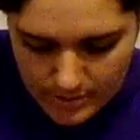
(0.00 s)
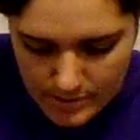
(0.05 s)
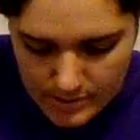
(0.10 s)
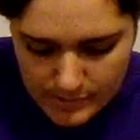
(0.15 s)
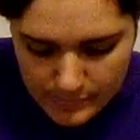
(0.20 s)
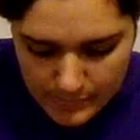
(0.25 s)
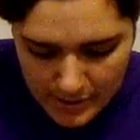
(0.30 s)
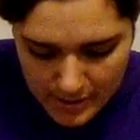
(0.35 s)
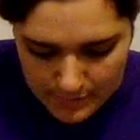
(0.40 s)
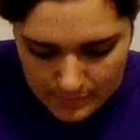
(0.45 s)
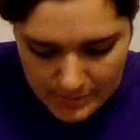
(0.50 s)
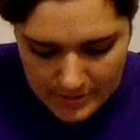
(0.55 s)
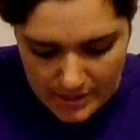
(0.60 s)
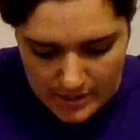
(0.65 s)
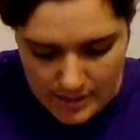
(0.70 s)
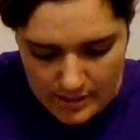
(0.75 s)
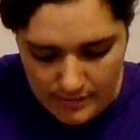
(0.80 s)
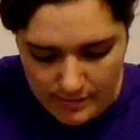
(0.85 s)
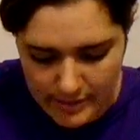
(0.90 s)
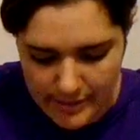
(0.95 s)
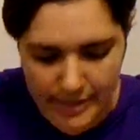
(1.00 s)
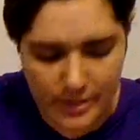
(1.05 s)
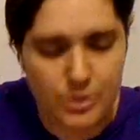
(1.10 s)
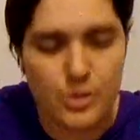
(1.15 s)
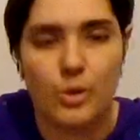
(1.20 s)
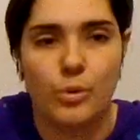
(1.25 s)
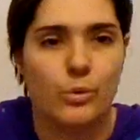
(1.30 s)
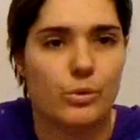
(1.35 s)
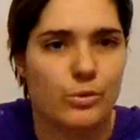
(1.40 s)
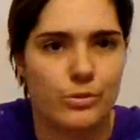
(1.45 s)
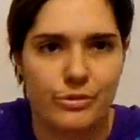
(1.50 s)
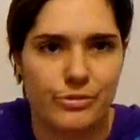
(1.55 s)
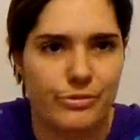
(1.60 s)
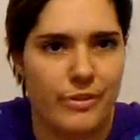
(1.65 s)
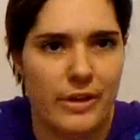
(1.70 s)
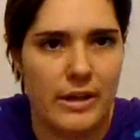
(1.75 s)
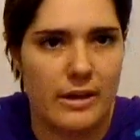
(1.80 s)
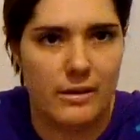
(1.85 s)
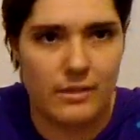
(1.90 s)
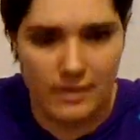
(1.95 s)
This might be like a total
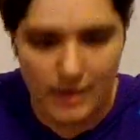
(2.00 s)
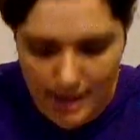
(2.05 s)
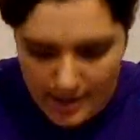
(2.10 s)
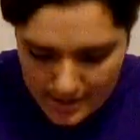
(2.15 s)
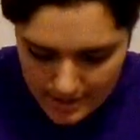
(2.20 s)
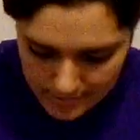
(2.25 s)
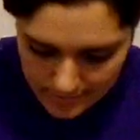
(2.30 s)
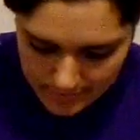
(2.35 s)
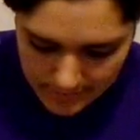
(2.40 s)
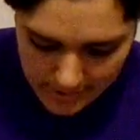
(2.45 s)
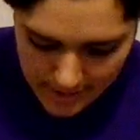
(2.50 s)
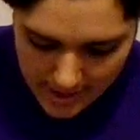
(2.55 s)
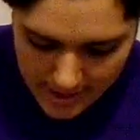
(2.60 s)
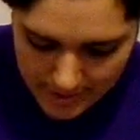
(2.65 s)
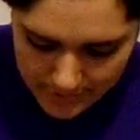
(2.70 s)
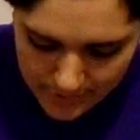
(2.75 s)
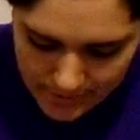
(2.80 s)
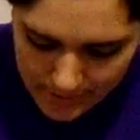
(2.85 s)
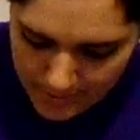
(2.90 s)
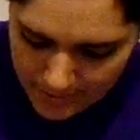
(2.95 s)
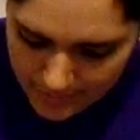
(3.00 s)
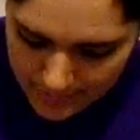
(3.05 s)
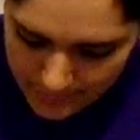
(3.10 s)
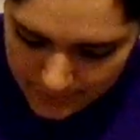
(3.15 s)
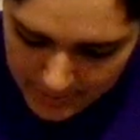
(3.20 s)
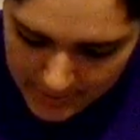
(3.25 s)
fail. I don't know.